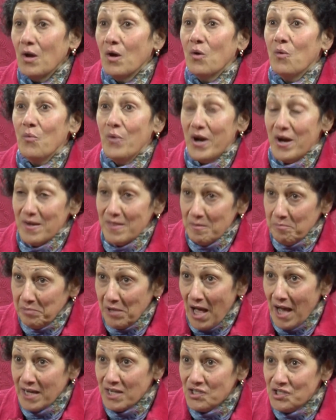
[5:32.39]
Where are the
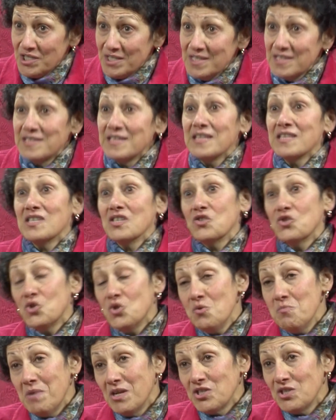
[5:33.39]
blockages? Is it
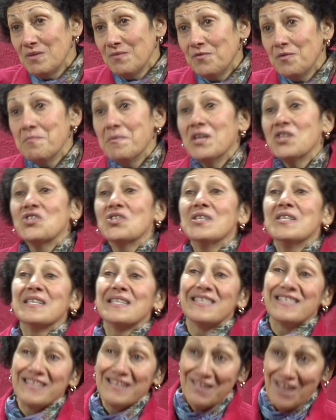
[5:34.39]
too much information?
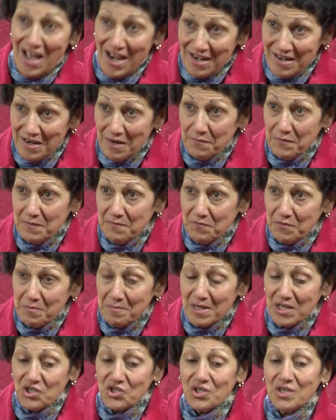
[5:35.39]
Is it not enough
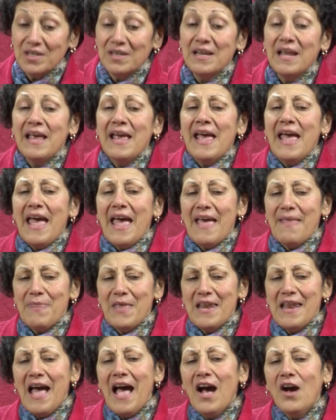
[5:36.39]
information? And
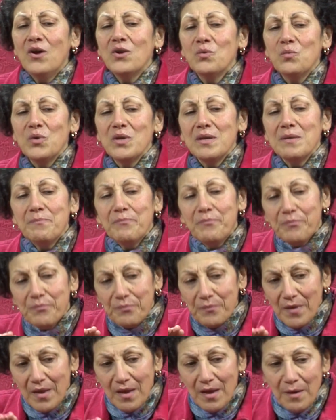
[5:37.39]
then how do we
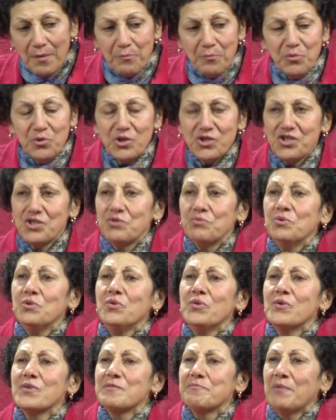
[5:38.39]
push through
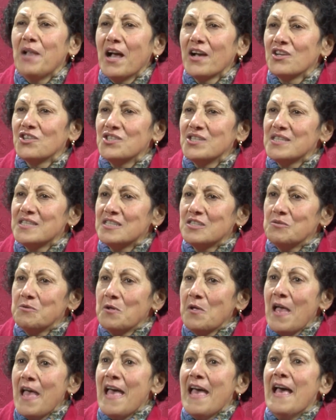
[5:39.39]
those blockages to
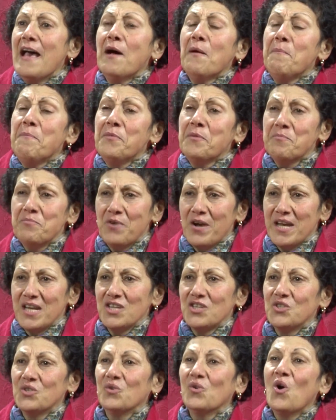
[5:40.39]
help the brain
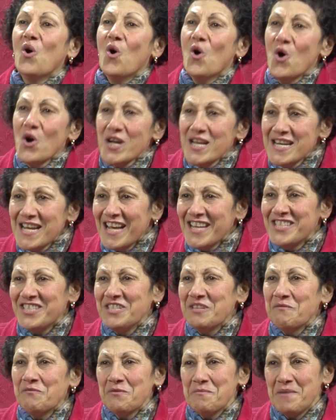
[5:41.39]
to organize the
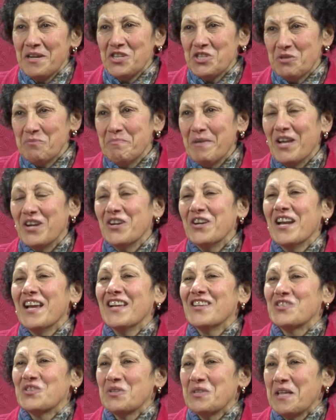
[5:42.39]
information better
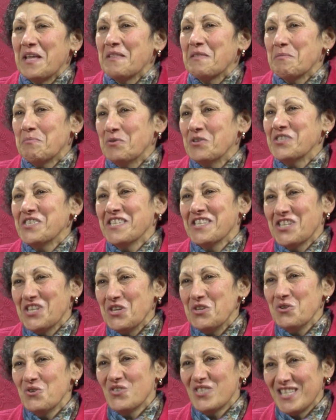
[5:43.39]
so that the person can
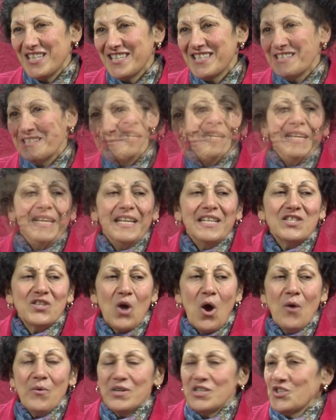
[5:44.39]
use it? It's
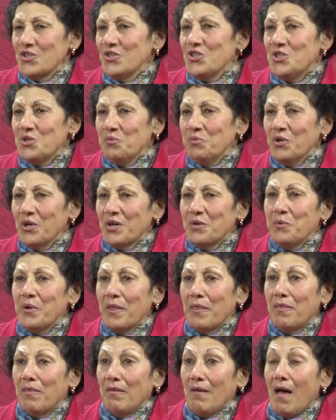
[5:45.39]
always good to work
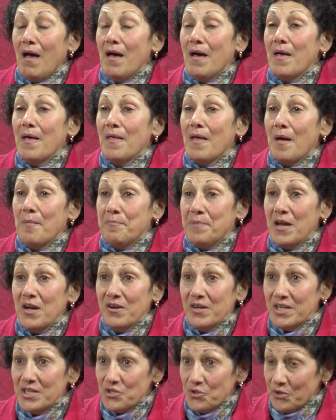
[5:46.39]
with a
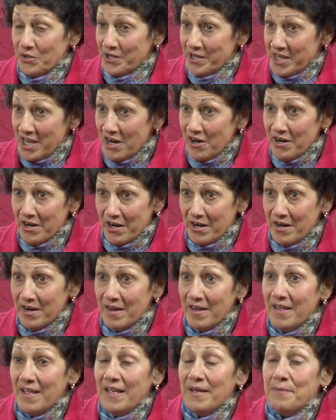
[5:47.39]
parent or a carer,
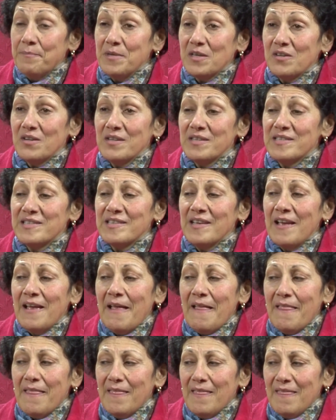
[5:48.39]
because
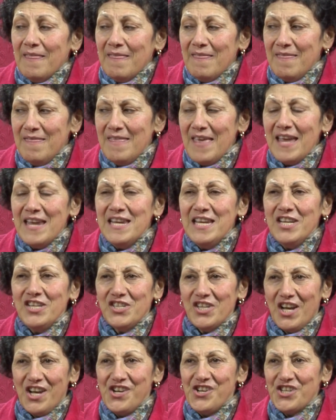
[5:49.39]
they need
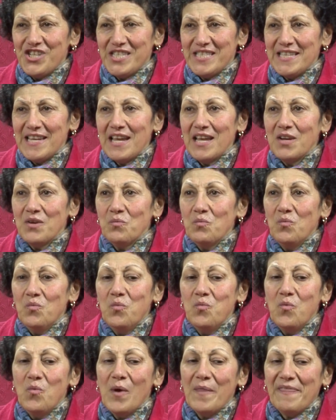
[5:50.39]
to understand
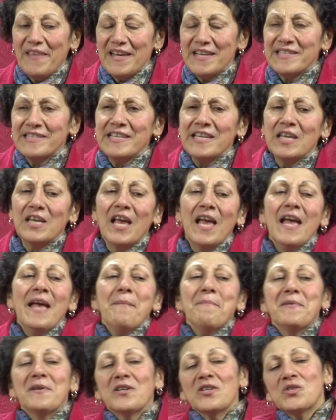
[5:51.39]
what they see.
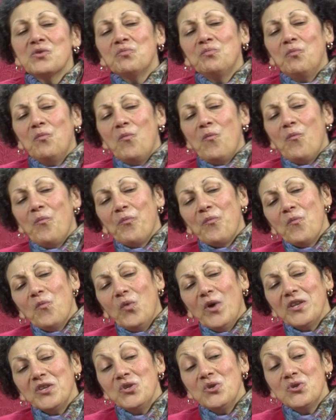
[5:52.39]
Because
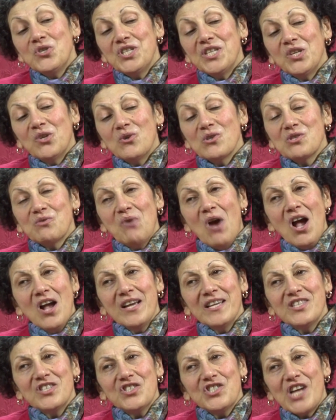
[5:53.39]
what usually goes wrong
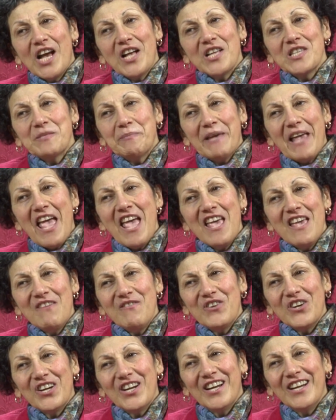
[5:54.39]
is a child's
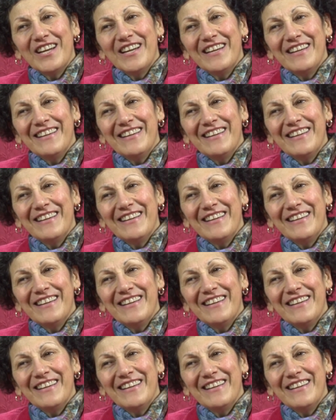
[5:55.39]
behavior.